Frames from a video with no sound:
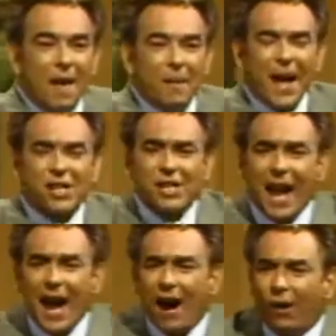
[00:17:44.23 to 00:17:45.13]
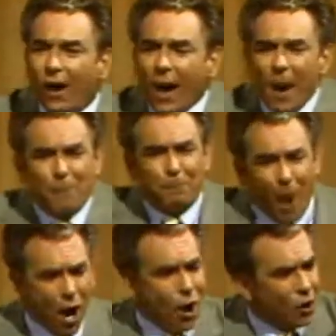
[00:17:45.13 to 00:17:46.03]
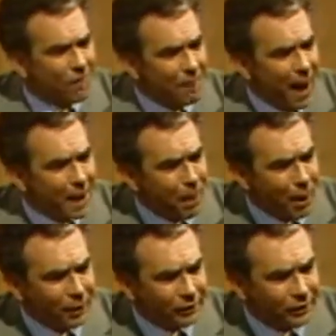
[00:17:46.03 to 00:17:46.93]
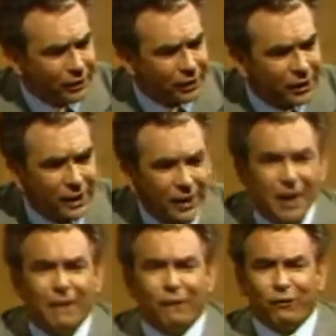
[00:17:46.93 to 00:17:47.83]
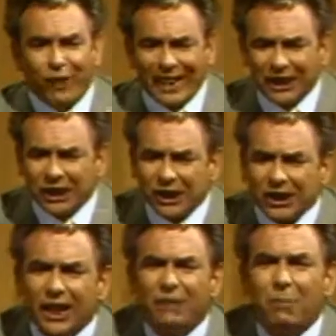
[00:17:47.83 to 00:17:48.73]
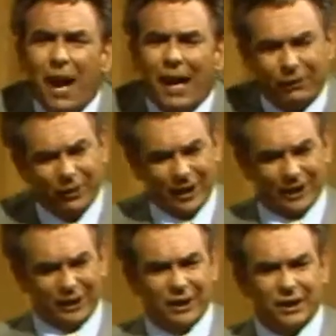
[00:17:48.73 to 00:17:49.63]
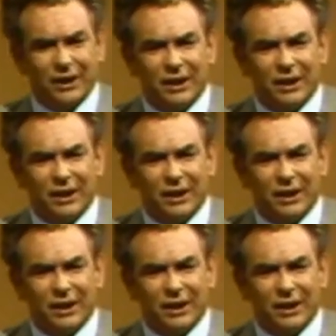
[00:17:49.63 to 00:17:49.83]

That's now bone of my bones, flesh of my flesh.